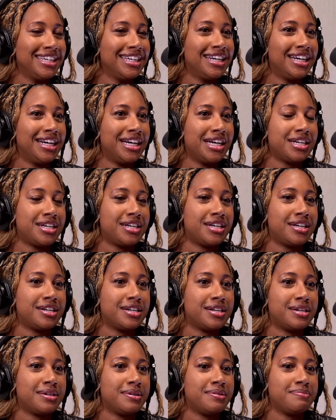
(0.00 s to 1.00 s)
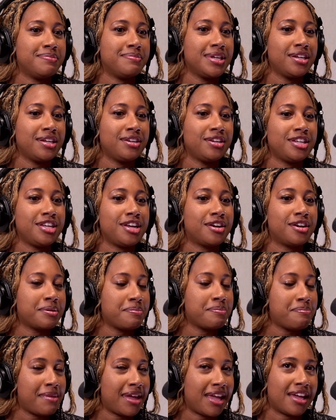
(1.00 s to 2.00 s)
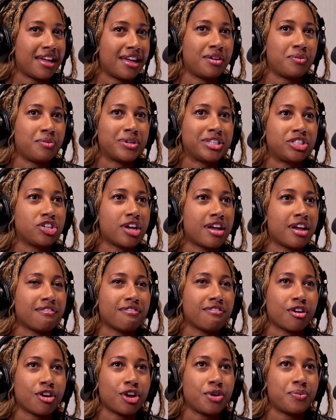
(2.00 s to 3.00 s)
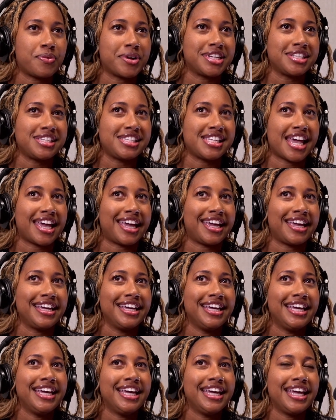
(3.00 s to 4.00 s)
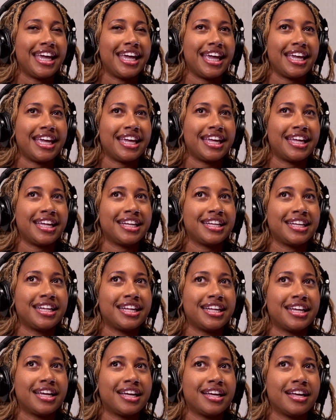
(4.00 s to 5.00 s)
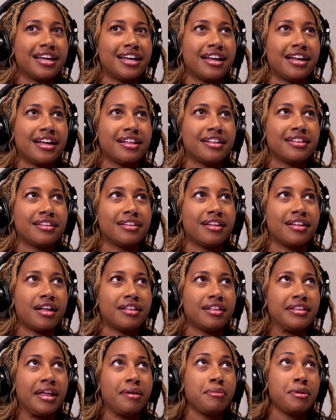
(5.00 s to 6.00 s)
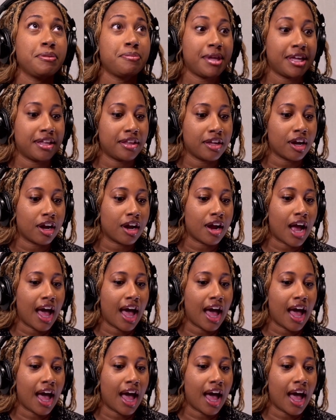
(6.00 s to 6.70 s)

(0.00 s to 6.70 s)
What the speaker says: Young man, whichever you want to say. And let me be clear, I